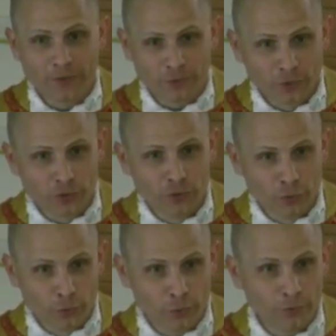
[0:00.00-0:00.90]
and that is
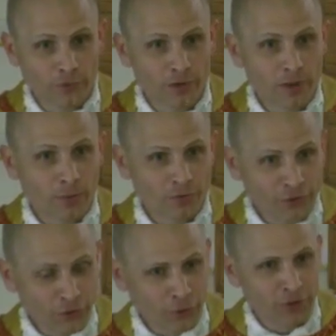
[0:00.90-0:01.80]
good news,
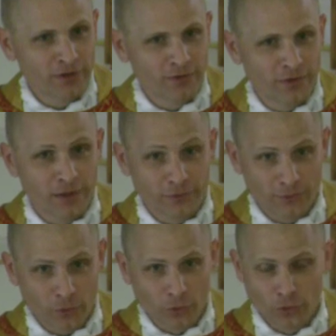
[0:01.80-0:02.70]
particularly in the
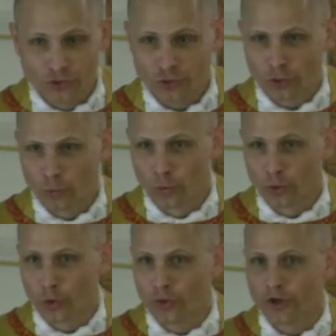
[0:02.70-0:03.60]
face of a culture
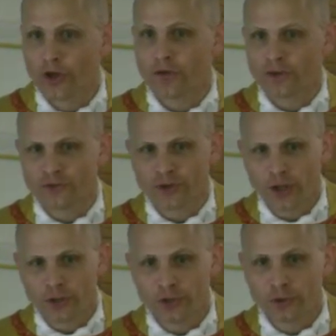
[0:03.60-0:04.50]
and a world
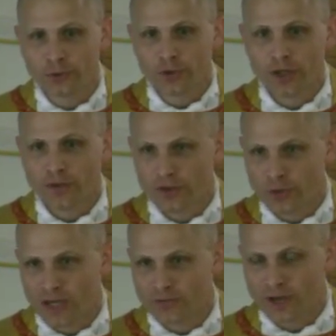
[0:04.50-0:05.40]
that's telling you
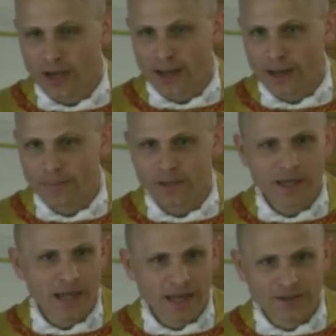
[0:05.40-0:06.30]
that you have
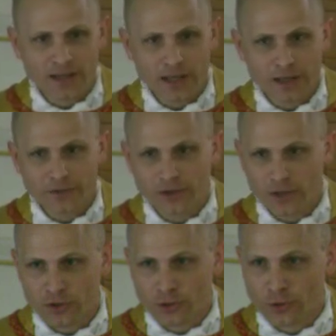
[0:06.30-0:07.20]
time and
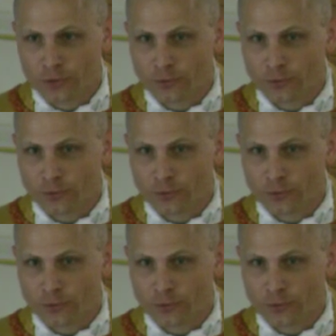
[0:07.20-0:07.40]
days and